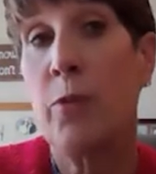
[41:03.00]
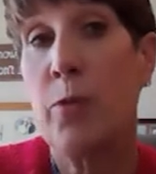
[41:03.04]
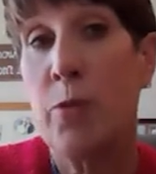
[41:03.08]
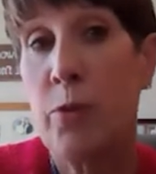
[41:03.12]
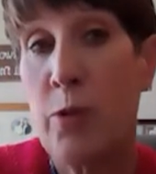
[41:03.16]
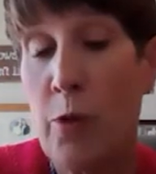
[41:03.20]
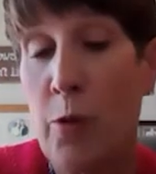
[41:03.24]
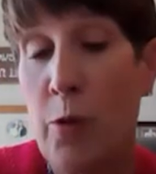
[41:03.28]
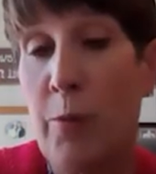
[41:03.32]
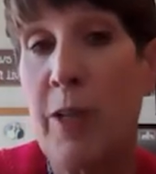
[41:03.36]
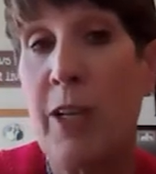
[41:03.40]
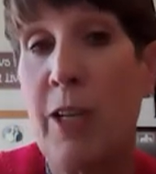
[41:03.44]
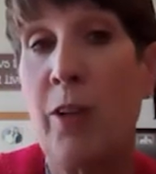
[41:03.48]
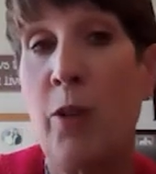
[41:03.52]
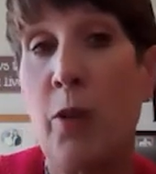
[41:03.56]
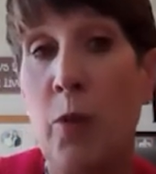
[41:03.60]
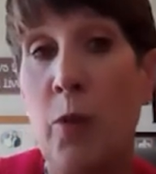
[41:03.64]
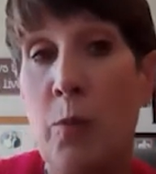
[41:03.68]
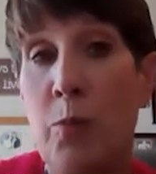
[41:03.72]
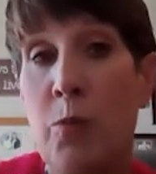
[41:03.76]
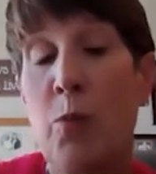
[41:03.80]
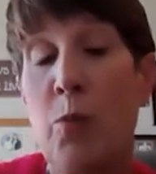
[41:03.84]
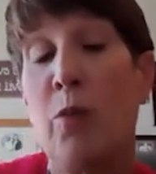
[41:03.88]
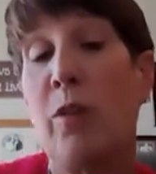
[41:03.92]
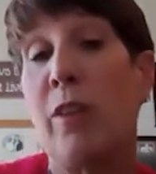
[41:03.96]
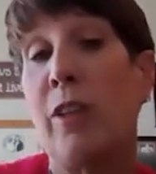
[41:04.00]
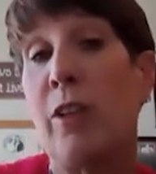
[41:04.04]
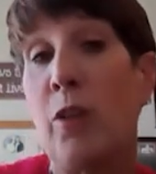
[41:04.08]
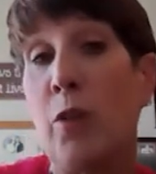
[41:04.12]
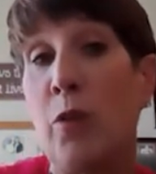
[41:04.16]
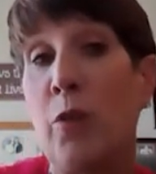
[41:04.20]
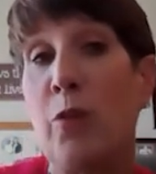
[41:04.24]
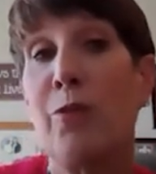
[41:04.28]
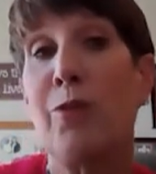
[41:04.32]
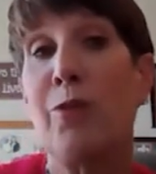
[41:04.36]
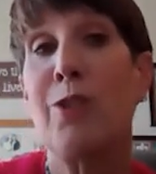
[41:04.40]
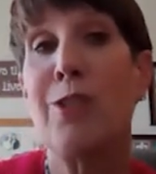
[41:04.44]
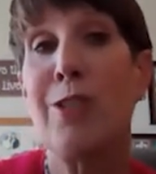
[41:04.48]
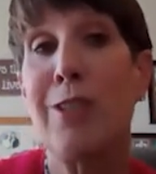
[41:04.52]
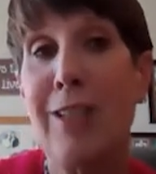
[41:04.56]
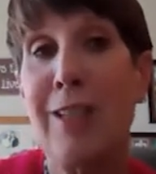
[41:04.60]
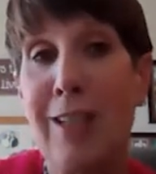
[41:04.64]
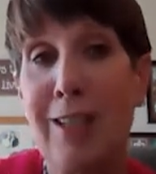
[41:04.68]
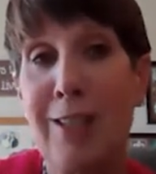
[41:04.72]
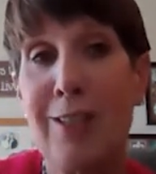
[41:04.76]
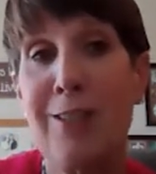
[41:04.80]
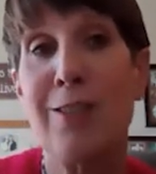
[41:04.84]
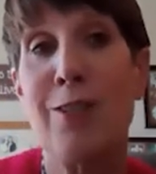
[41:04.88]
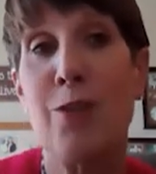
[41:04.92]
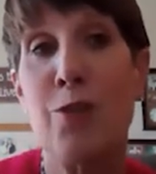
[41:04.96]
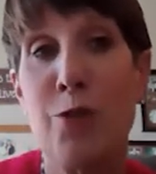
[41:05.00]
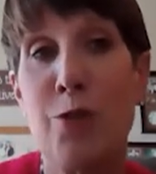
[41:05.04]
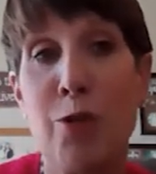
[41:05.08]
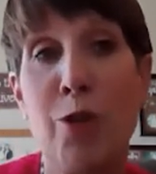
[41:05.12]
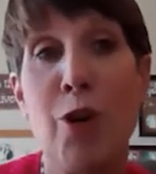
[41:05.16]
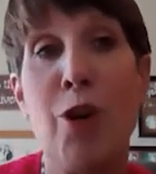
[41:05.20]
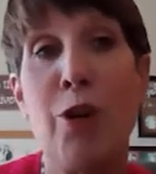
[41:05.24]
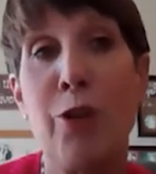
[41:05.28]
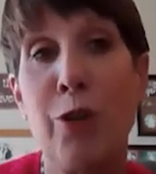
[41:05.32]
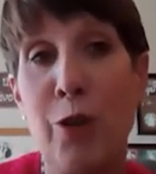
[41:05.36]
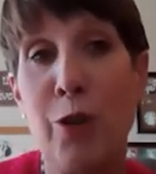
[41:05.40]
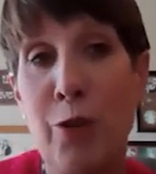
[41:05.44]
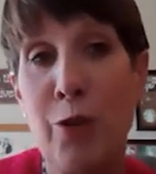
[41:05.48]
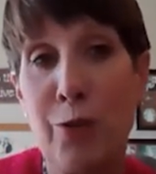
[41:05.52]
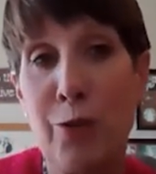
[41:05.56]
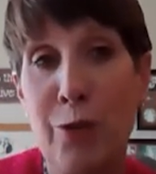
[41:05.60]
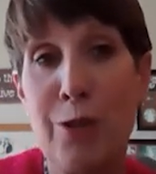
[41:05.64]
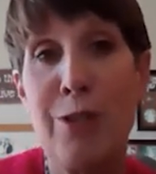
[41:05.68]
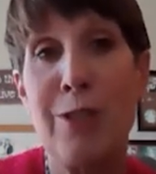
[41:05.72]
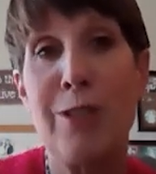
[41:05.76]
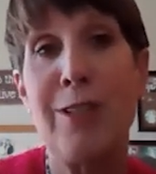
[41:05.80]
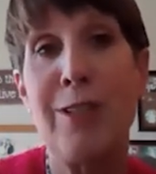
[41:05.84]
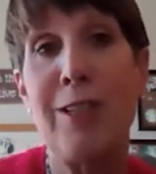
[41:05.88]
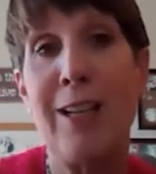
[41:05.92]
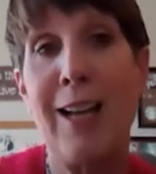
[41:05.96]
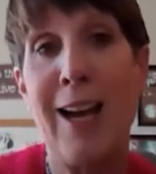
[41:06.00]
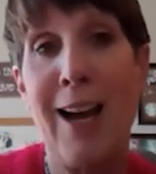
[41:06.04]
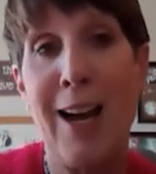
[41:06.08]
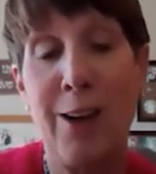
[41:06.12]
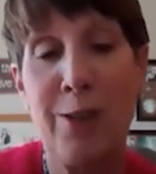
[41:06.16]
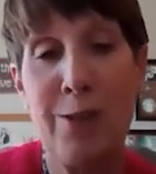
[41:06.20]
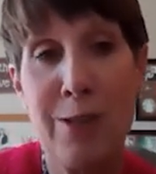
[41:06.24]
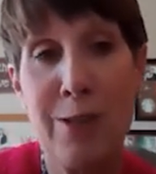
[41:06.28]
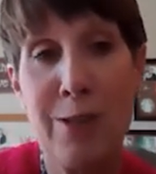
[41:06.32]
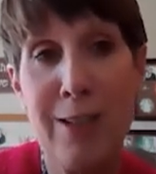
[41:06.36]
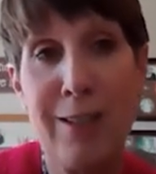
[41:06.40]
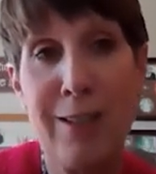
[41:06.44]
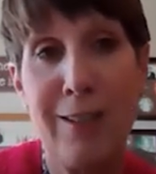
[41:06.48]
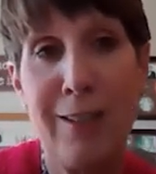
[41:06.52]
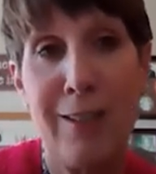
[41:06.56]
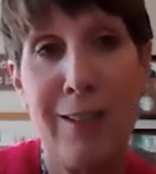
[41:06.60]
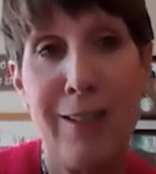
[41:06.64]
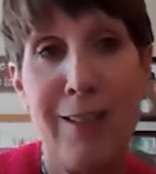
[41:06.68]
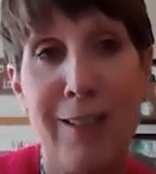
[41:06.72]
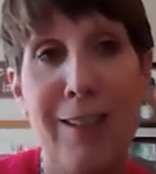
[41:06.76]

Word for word: through so many hoops with a university because those are all university housing.